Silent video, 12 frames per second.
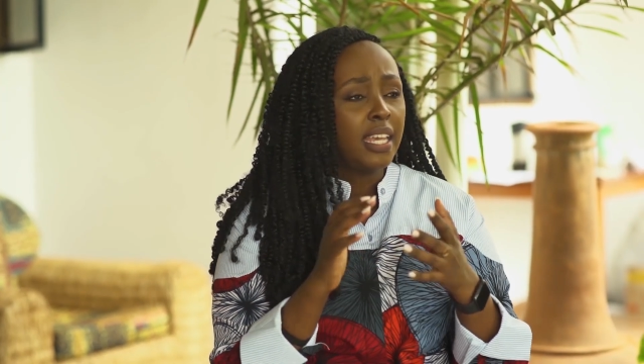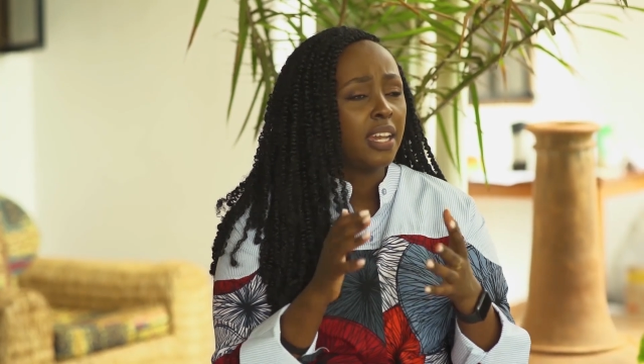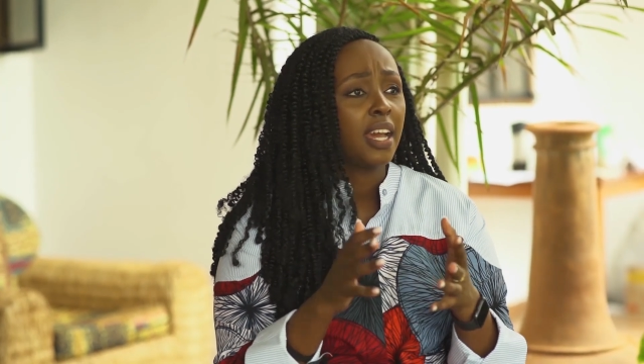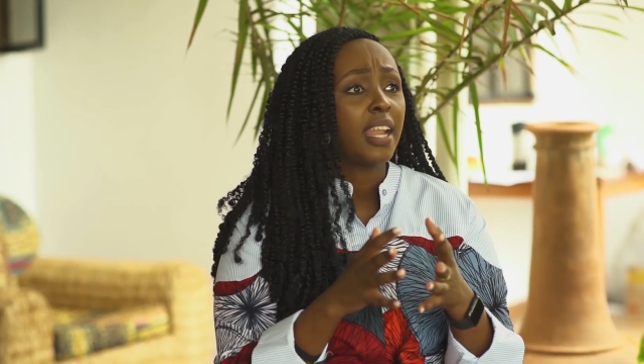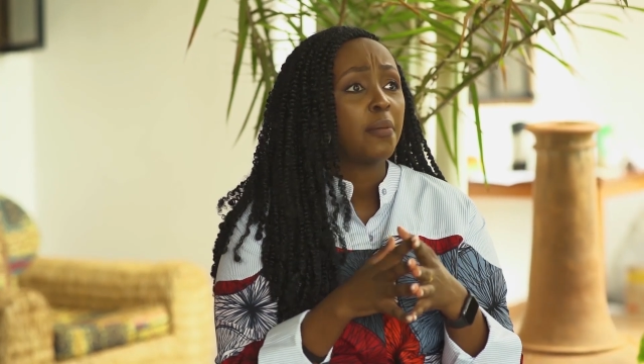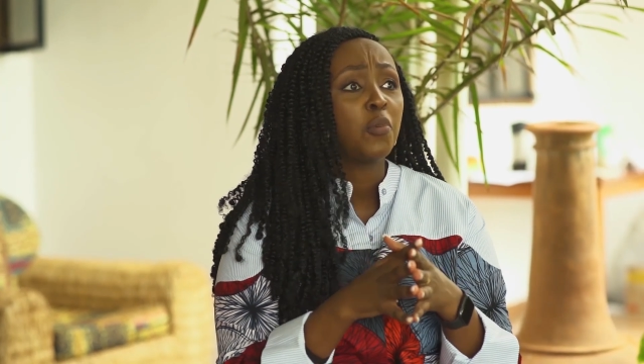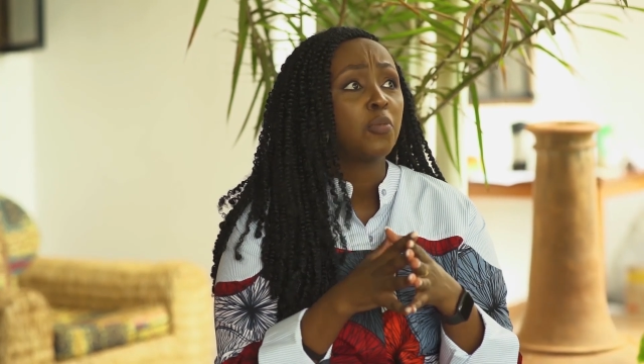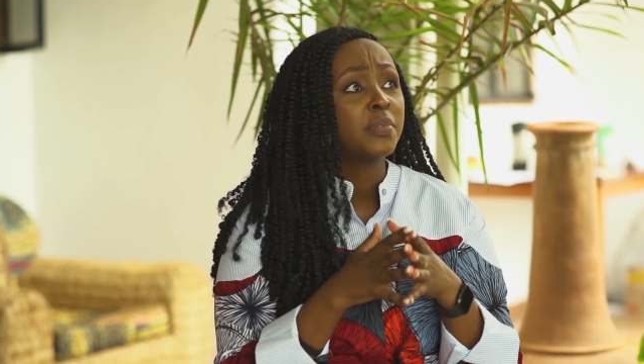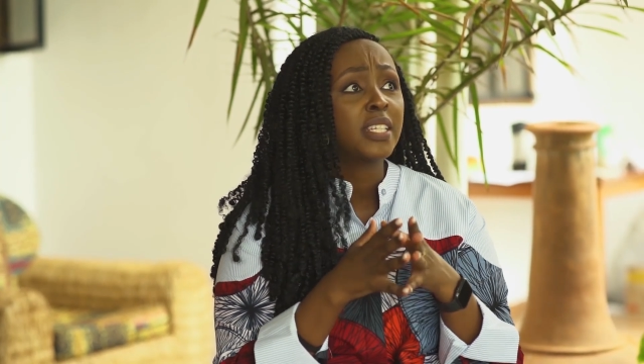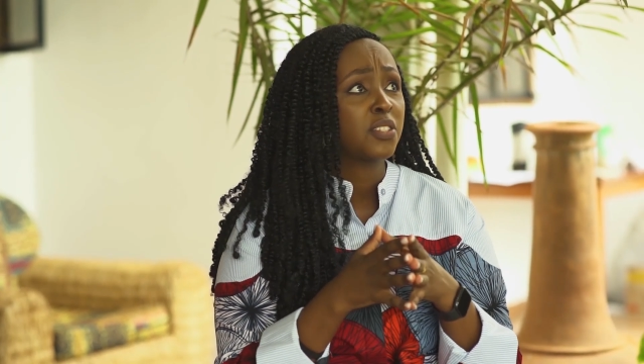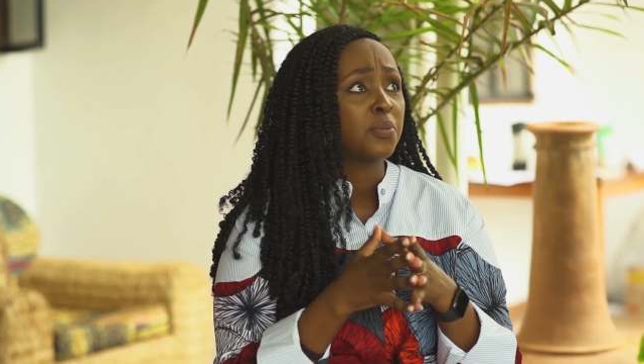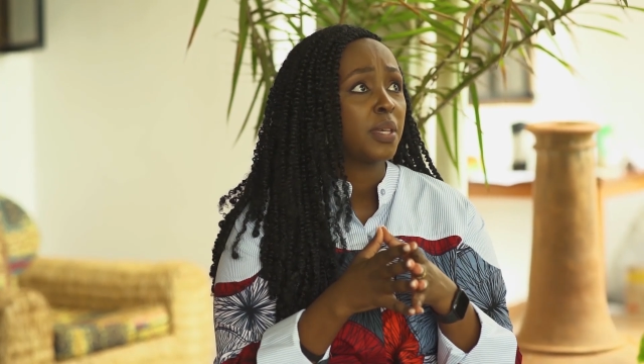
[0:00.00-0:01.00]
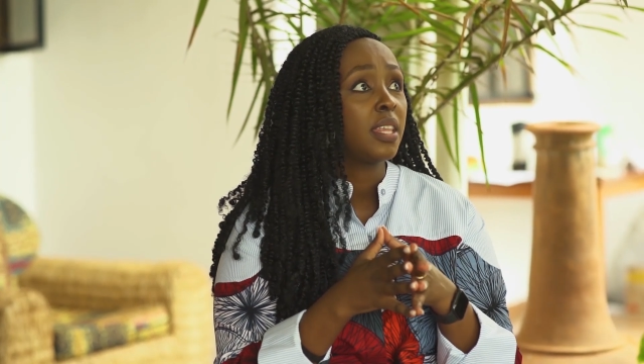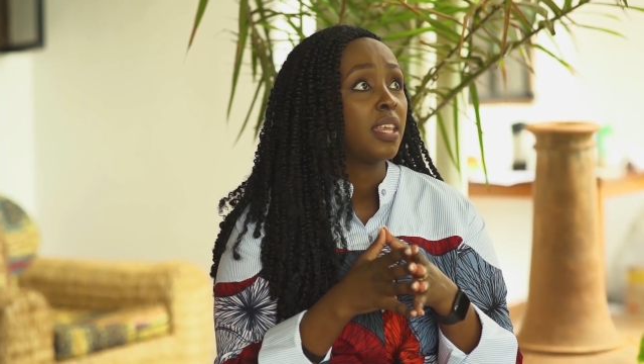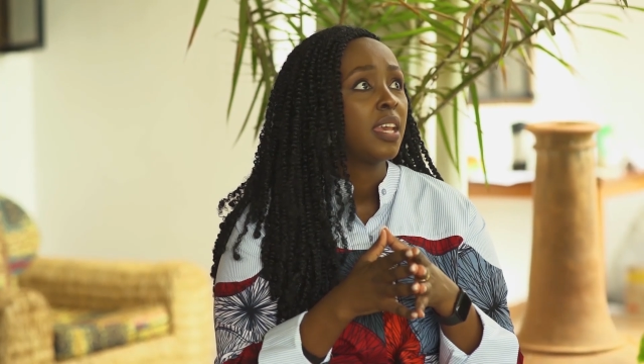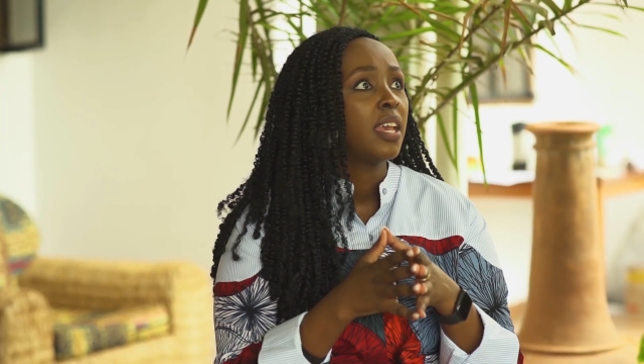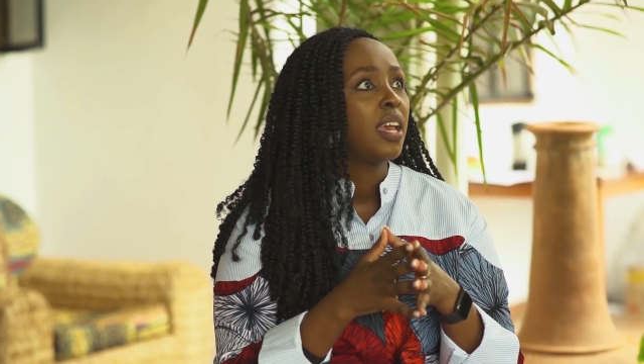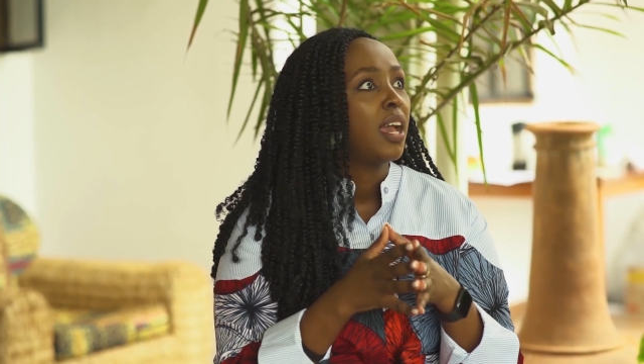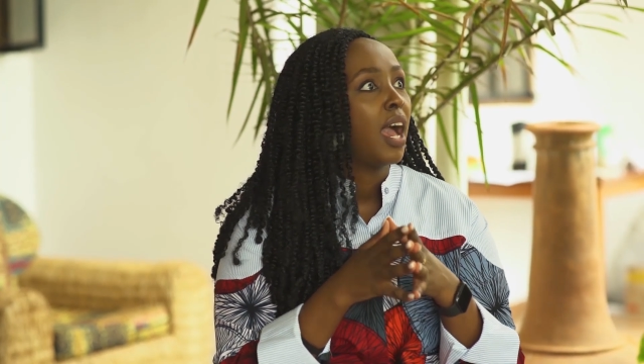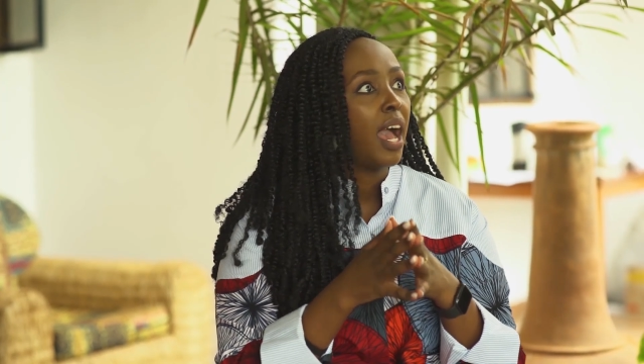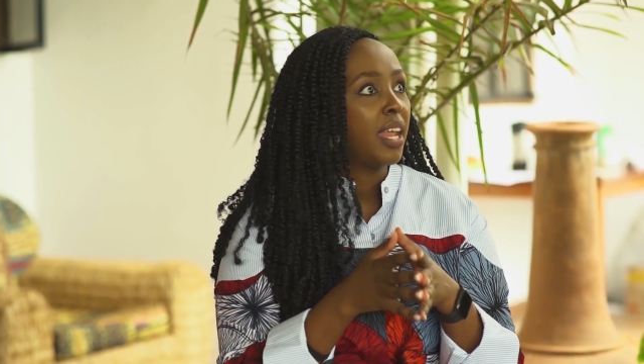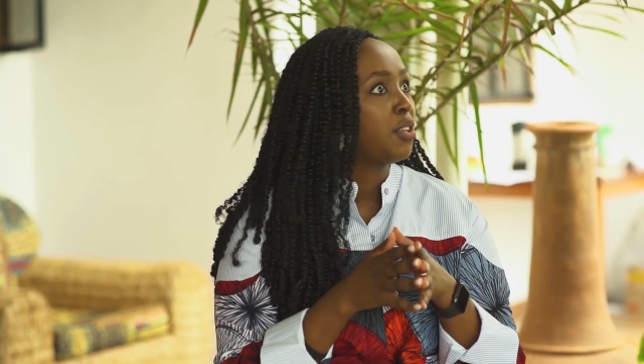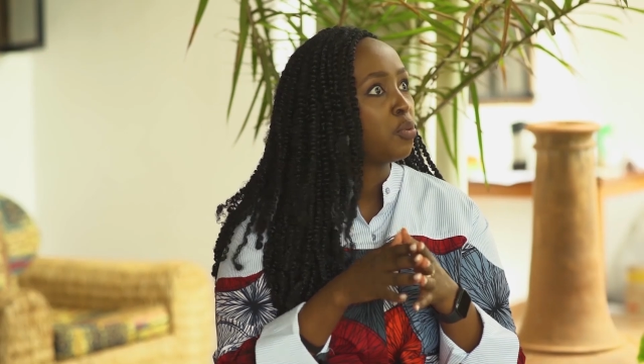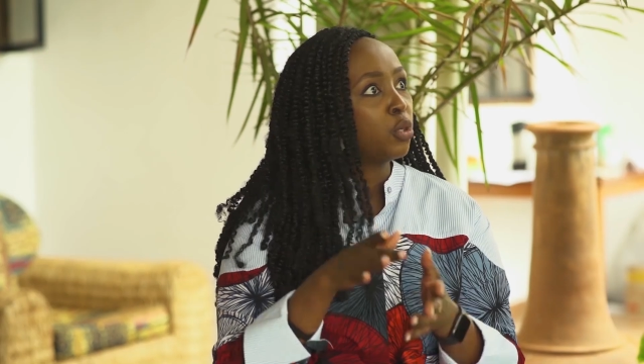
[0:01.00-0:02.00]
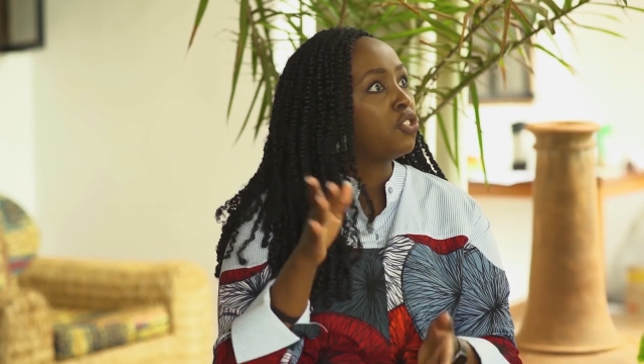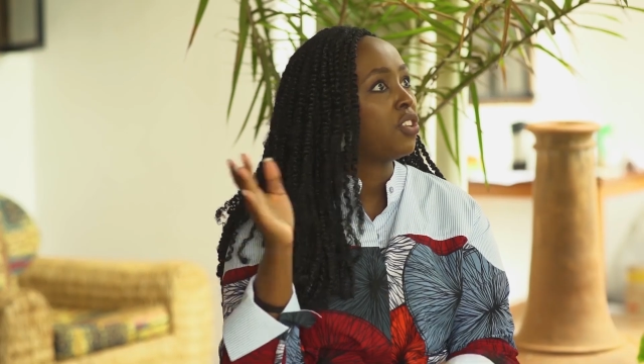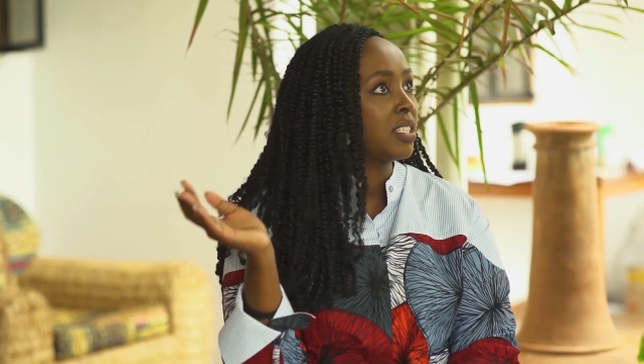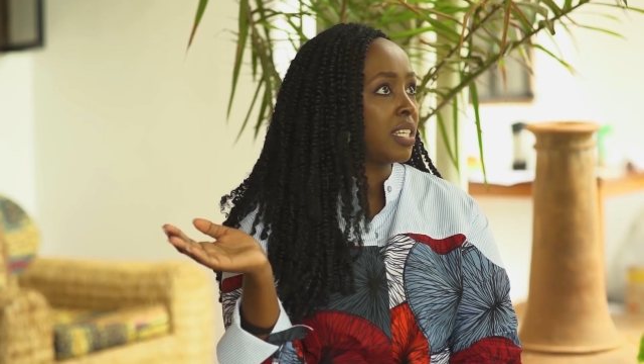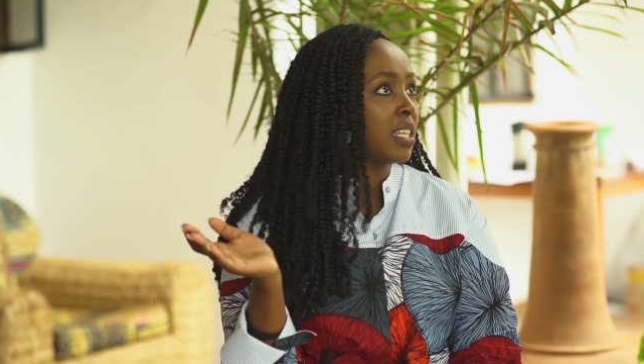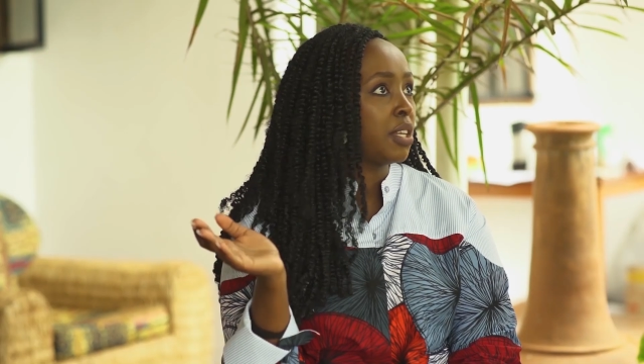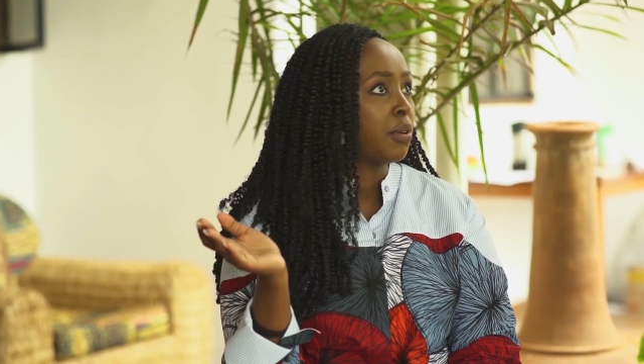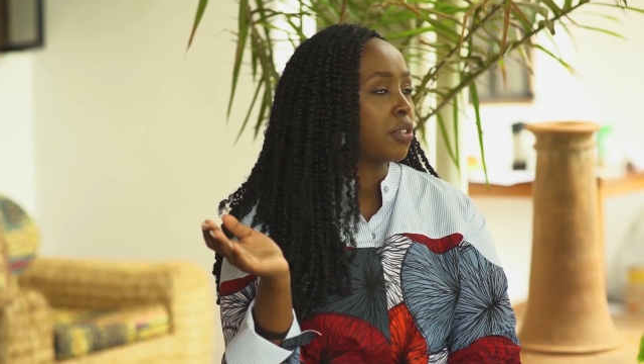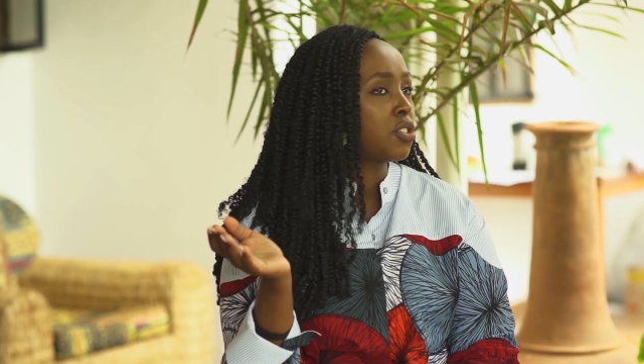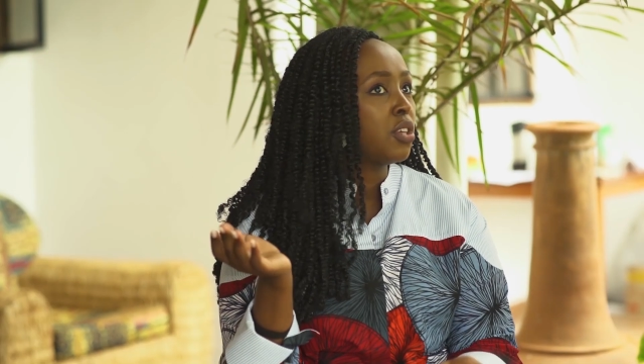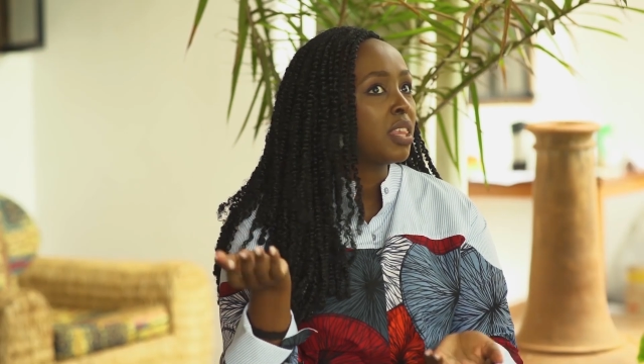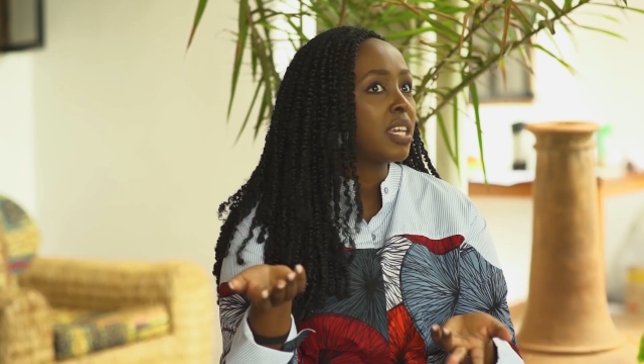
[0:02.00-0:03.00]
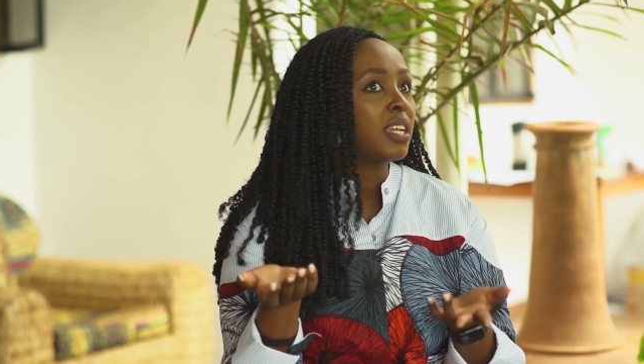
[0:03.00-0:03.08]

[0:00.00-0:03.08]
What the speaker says: hear and I'm obsessed with, and it won't translate anywhere else. Do you